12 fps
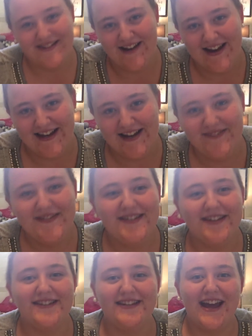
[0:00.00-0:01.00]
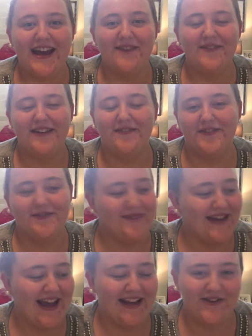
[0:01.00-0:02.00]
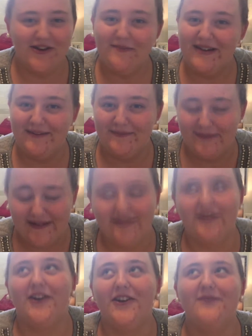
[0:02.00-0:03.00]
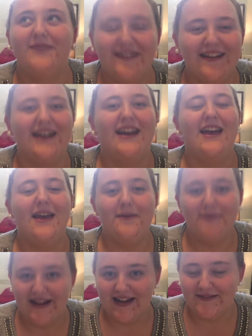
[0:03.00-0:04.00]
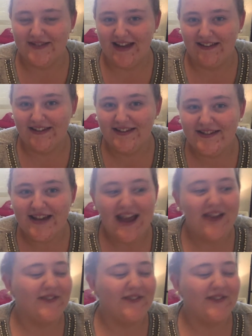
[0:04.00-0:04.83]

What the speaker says: as I am. So today we are filming a no mirror makeup challenge.